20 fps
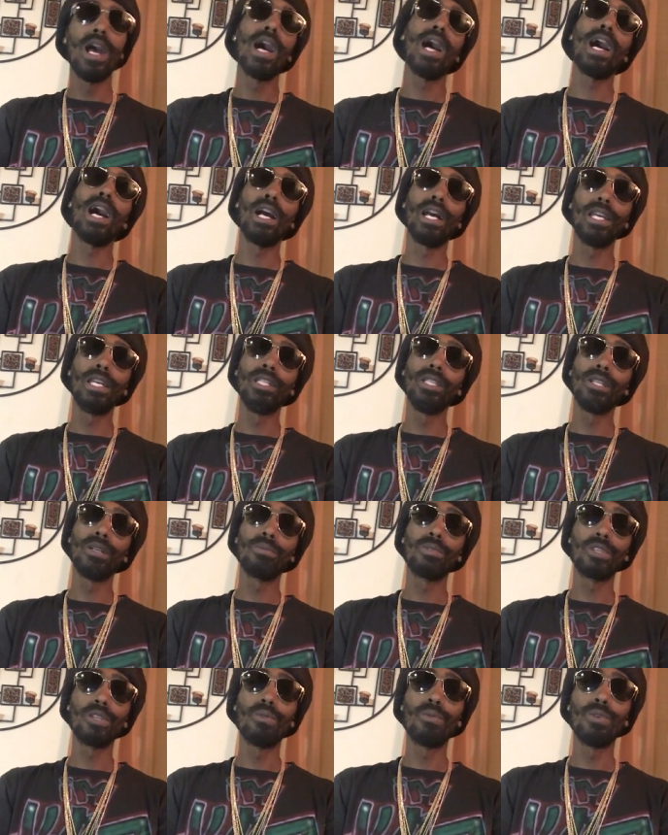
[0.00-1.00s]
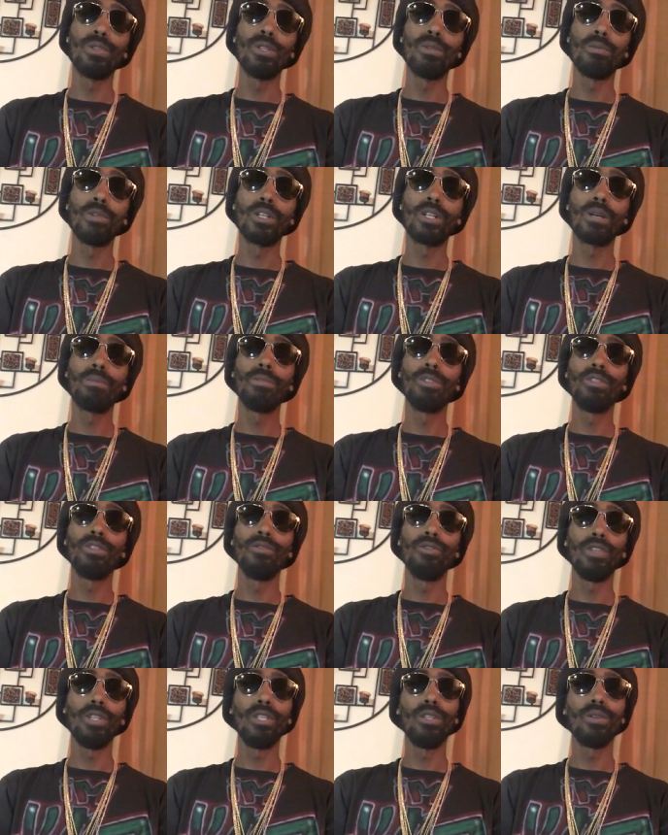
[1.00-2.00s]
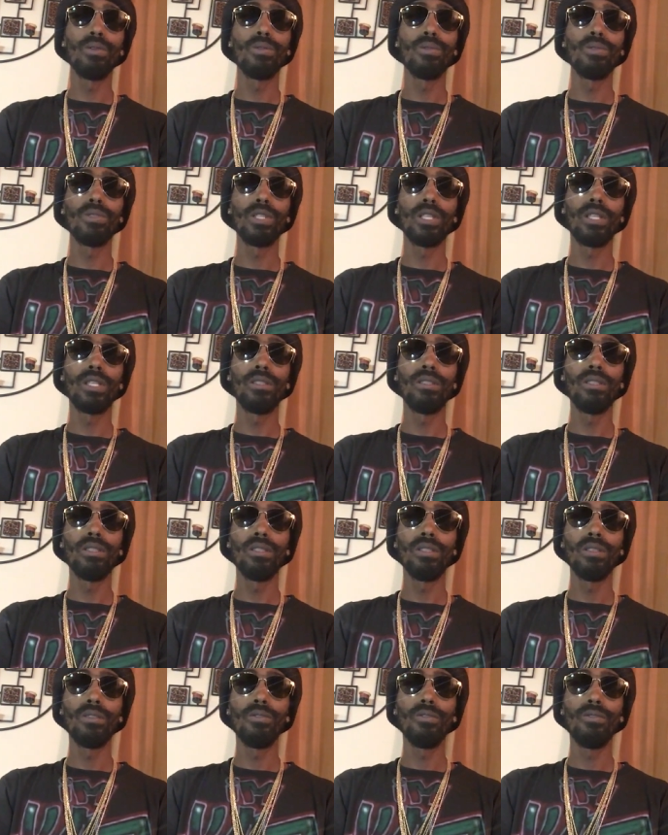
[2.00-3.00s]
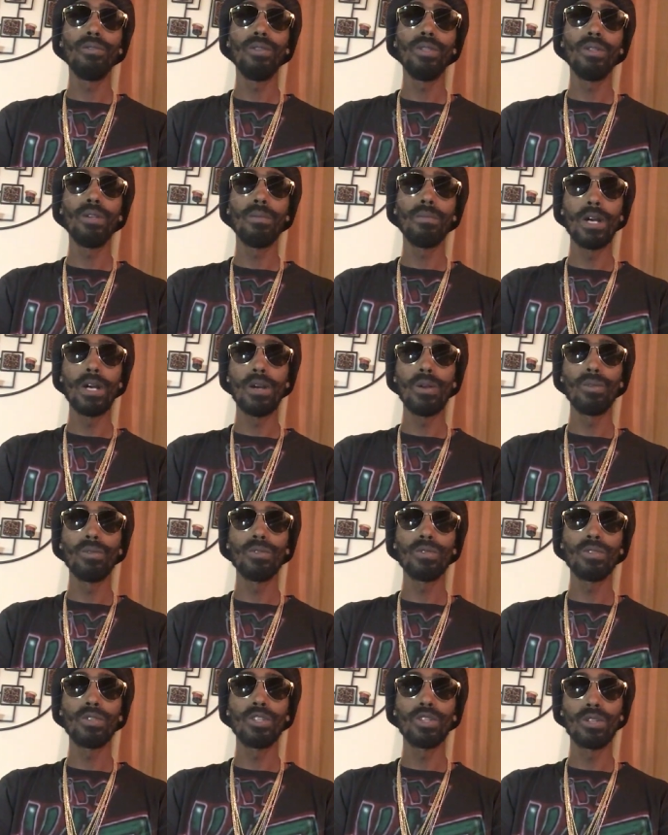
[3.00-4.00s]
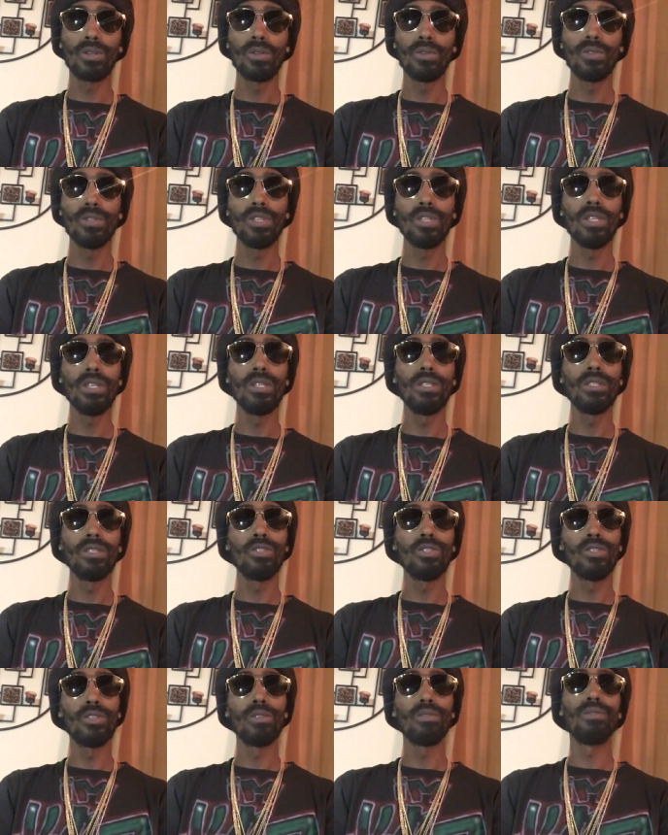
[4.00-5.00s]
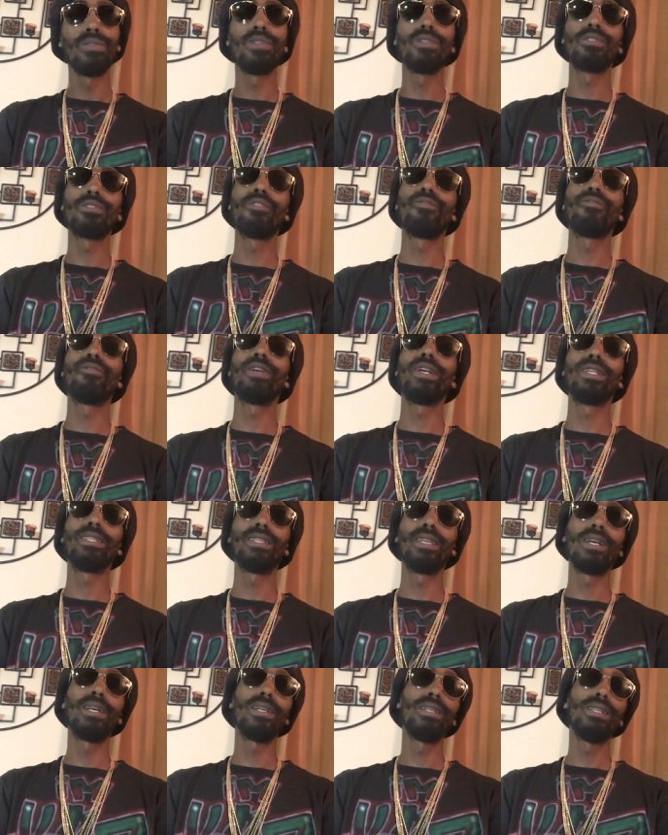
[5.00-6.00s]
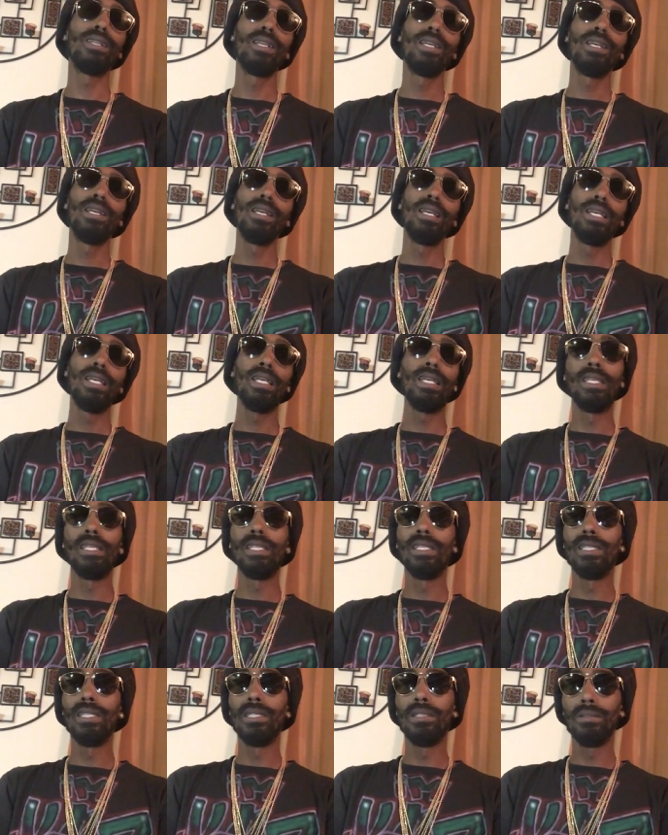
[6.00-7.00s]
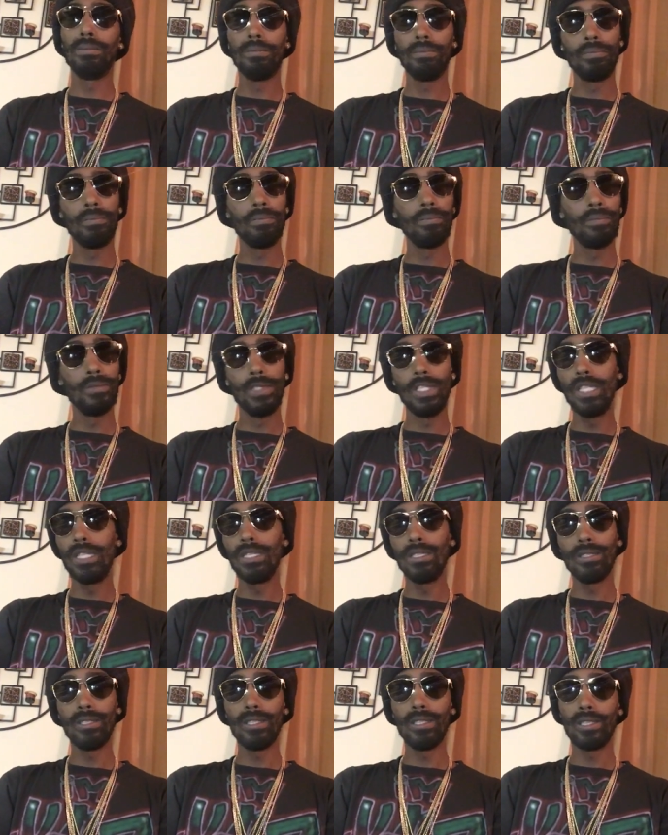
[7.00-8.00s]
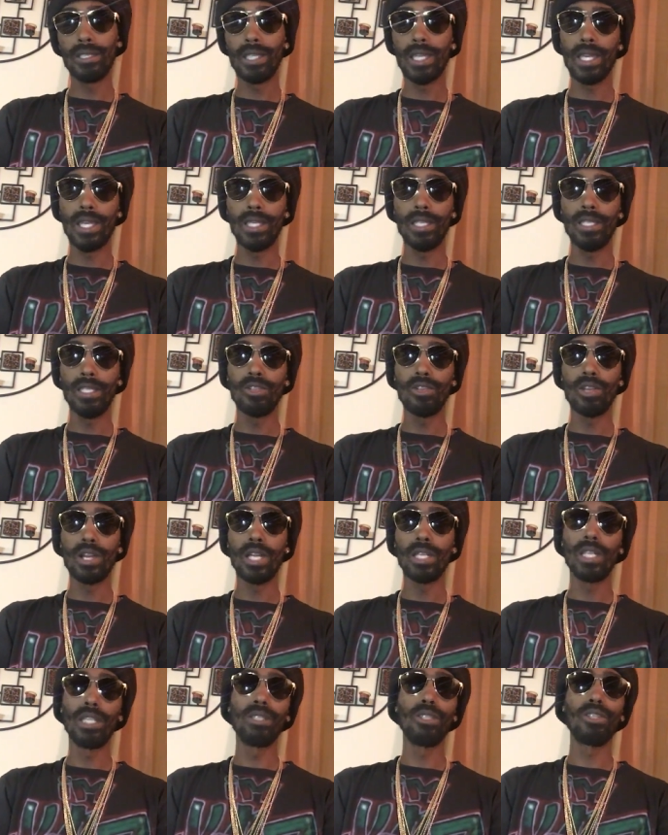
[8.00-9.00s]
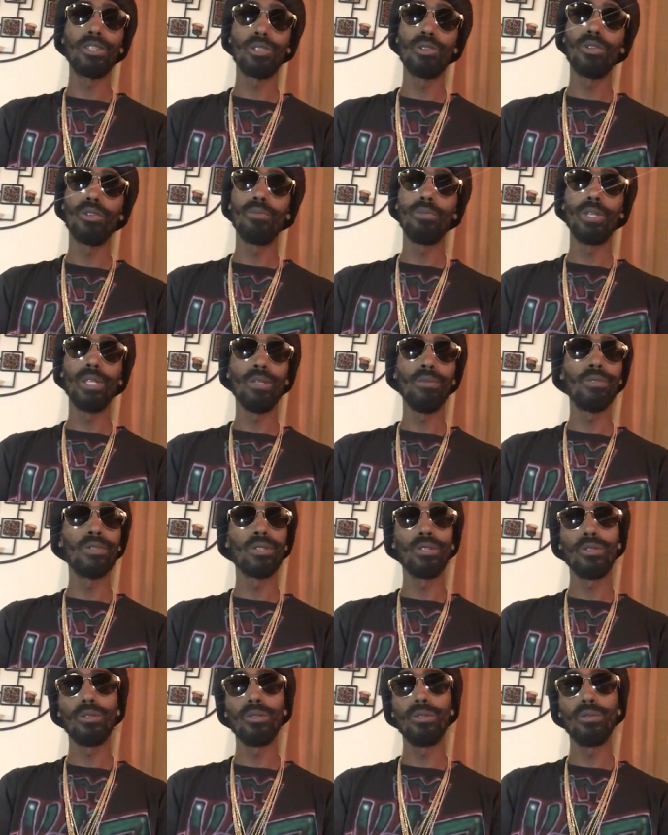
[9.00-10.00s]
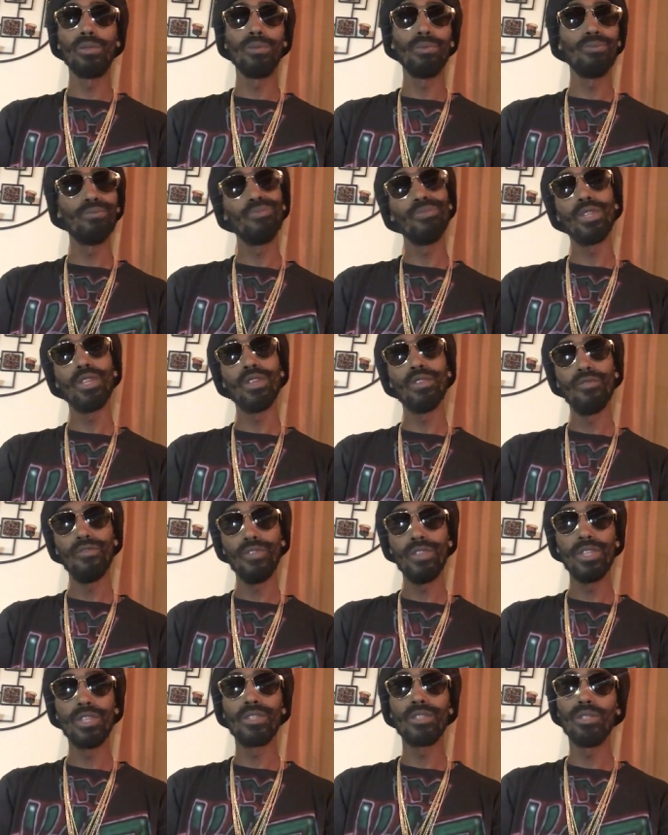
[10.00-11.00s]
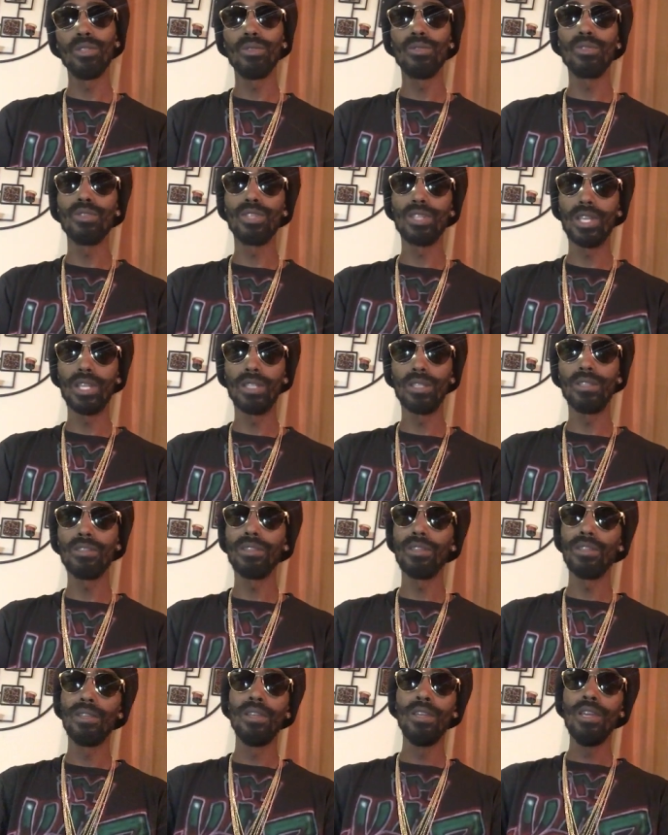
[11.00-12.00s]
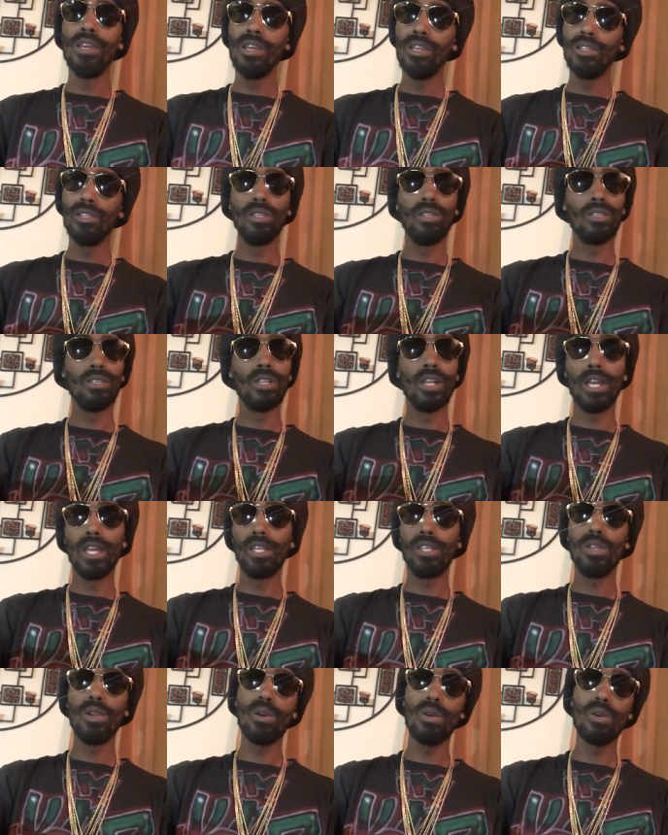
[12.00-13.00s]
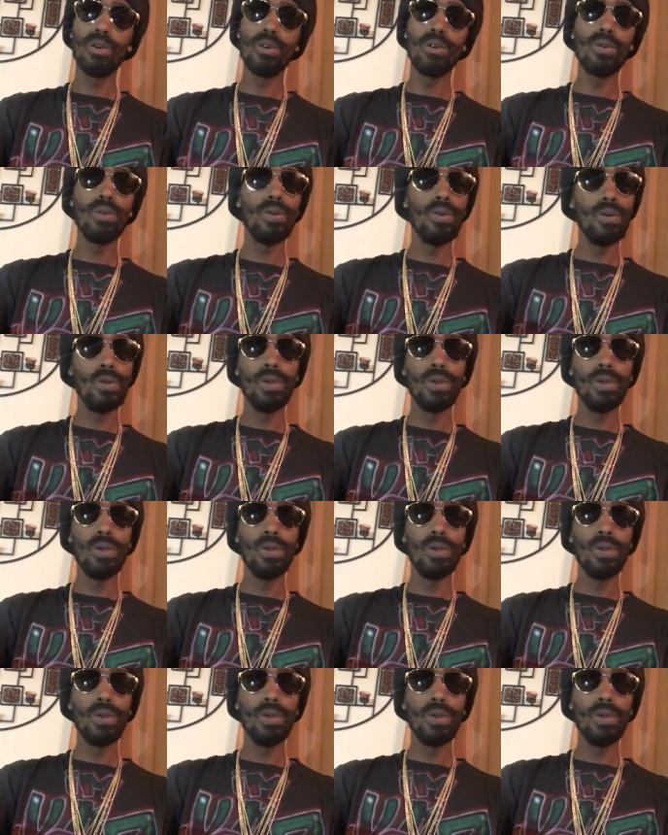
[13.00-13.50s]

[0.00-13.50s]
I end up showing them a couple of the videos that I did about Jacoji and his jewelry and stuff like that. And needless to say, he tried not to show it, but he was a little envious, a little jealous. So he's like, yo,